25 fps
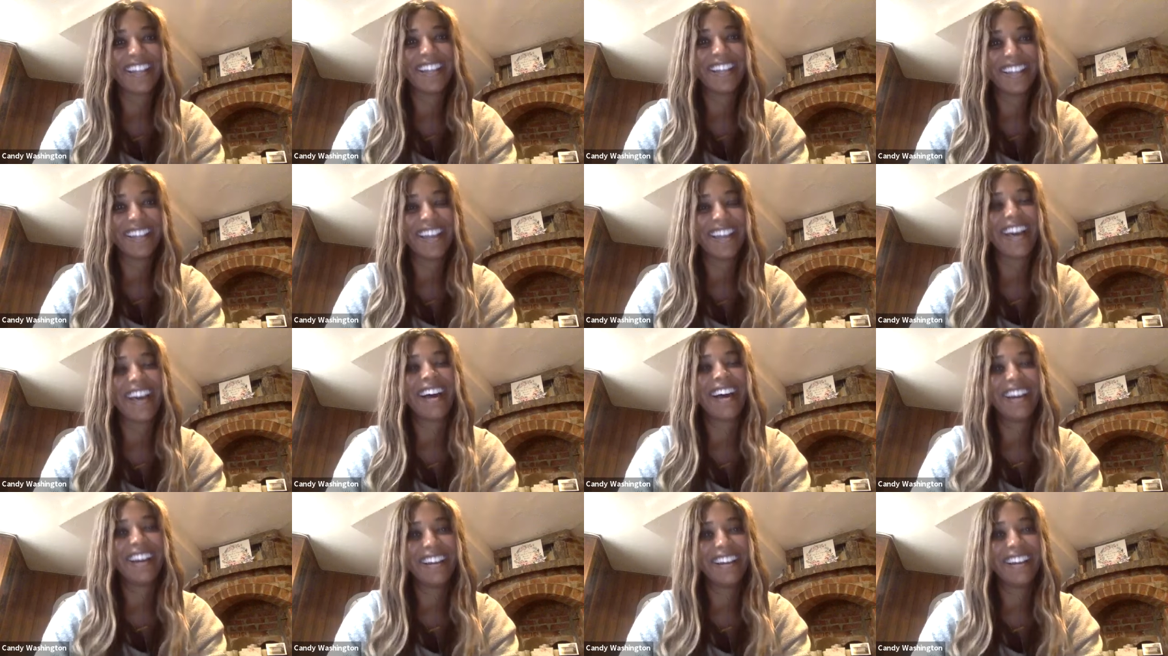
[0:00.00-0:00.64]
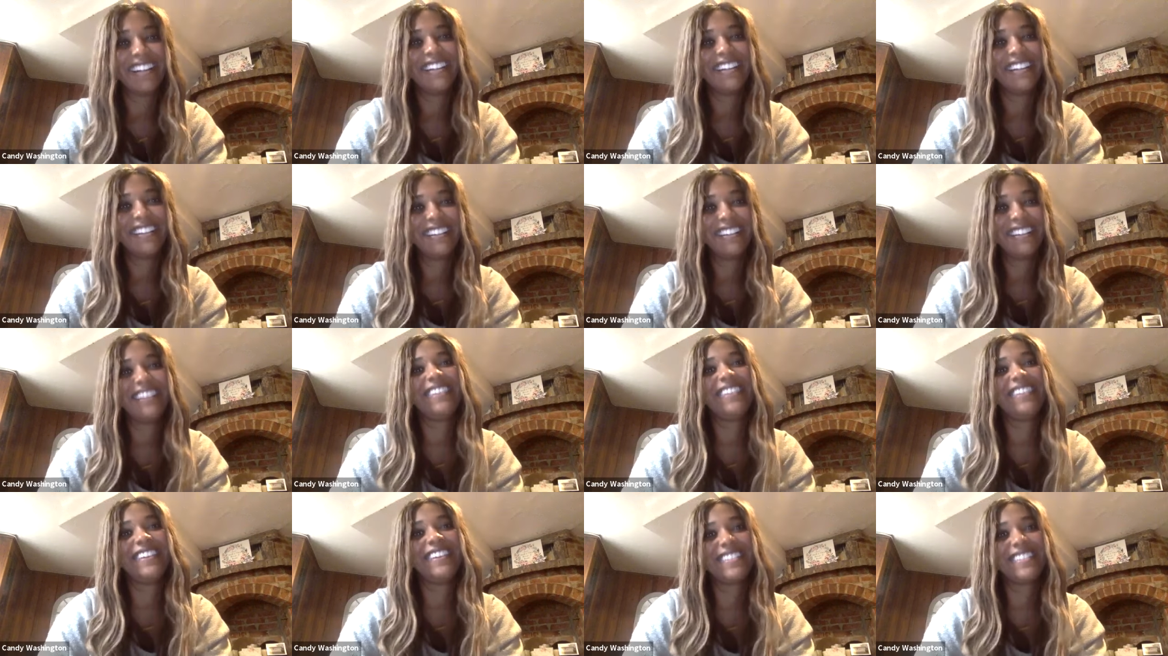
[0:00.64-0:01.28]
Yeah.
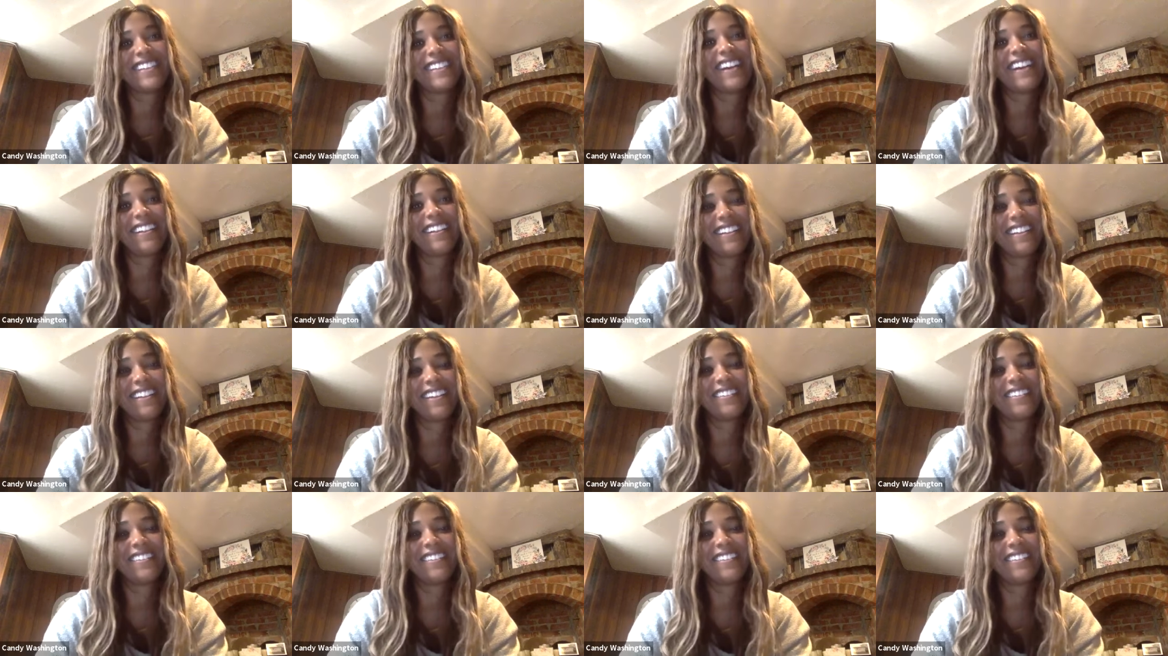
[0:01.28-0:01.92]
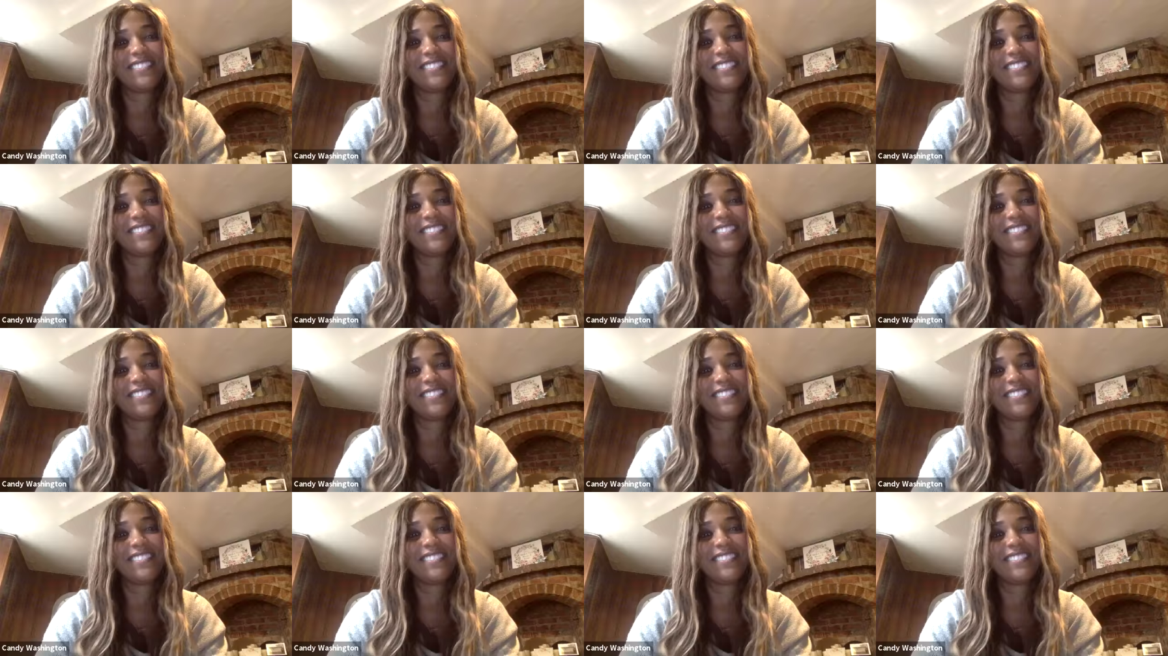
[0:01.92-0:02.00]
yeah. Exactly. So okay, I have to